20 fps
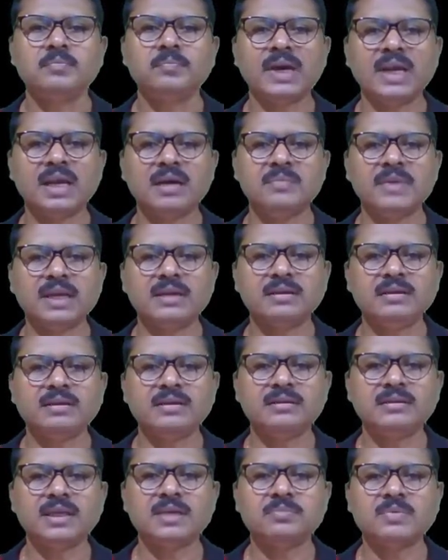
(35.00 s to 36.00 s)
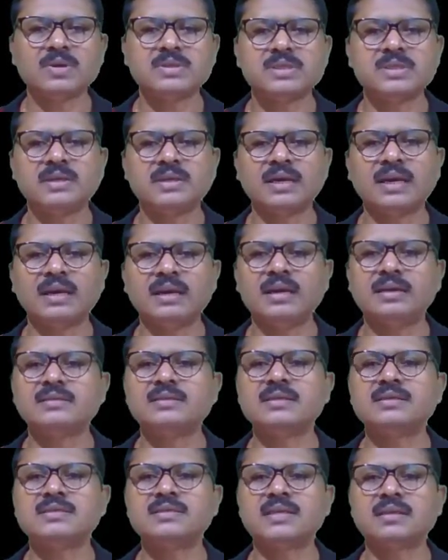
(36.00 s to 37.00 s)
Paramagnetic type oxygen
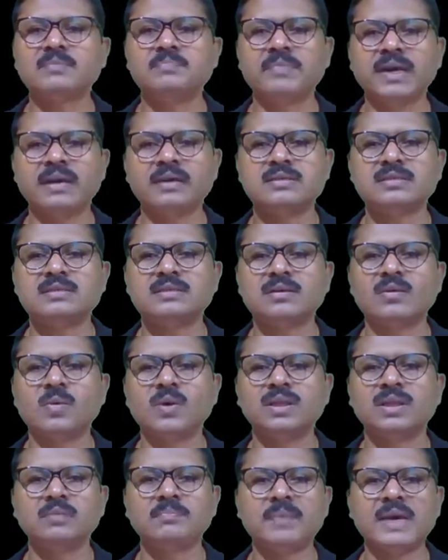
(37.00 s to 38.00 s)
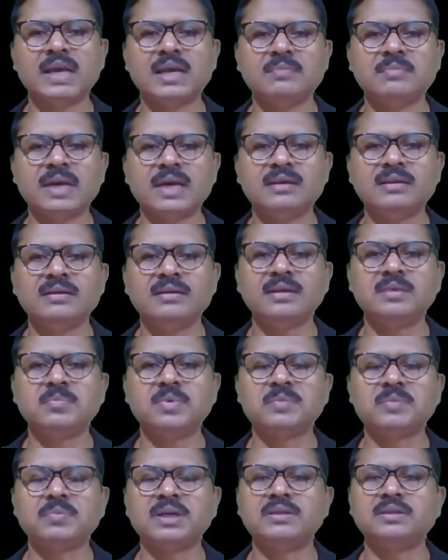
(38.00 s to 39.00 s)
analyzers are based on the paramagnetic
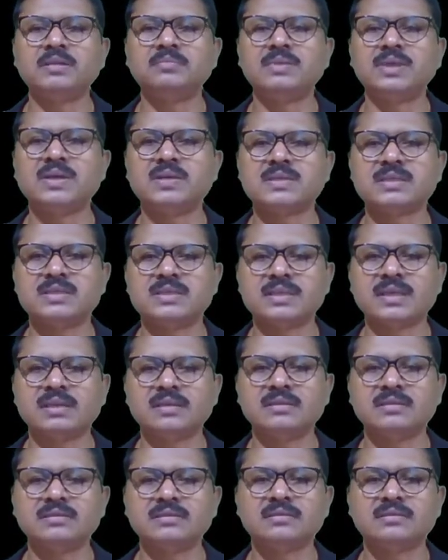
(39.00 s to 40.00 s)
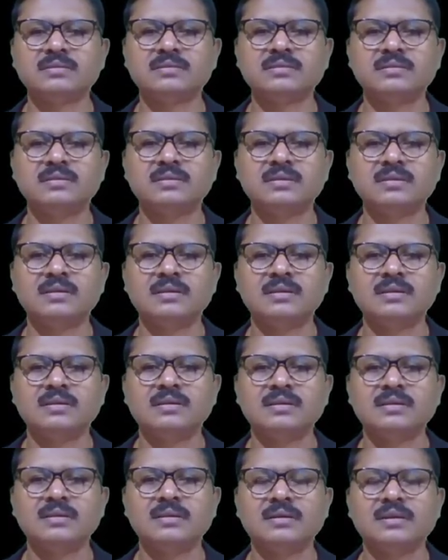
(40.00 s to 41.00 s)
property of the oxygen.
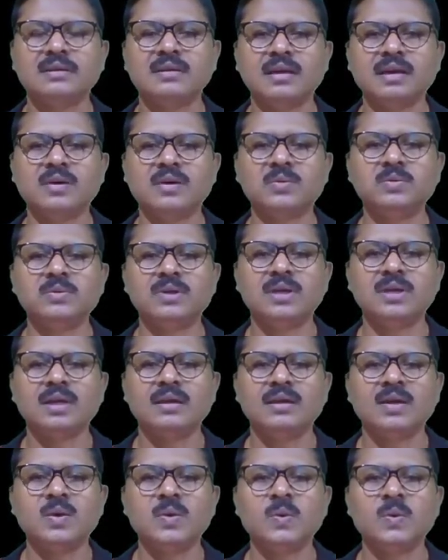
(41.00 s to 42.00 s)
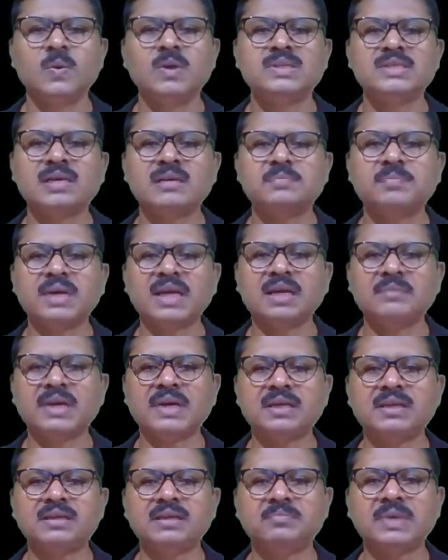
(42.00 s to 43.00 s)
Now, which are
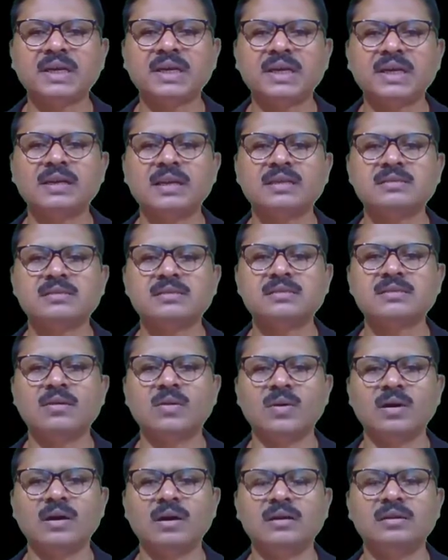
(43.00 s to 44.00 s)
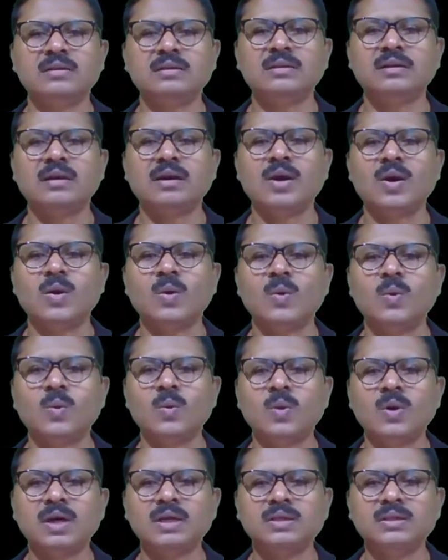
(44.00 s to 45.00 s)
paramagnetic materials, or
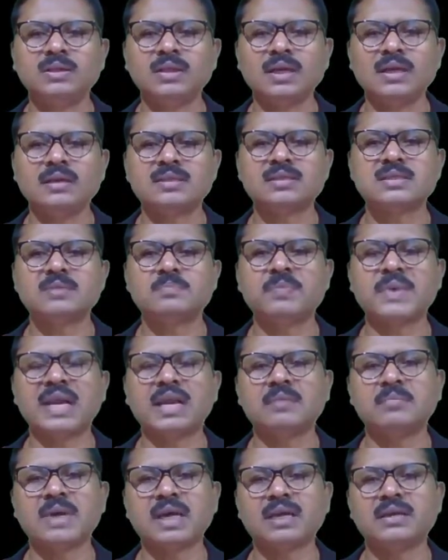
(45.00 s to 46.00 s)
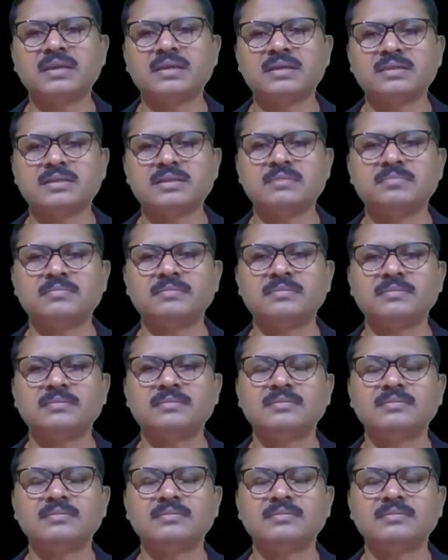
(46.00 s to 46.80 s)
what is paramagnetism?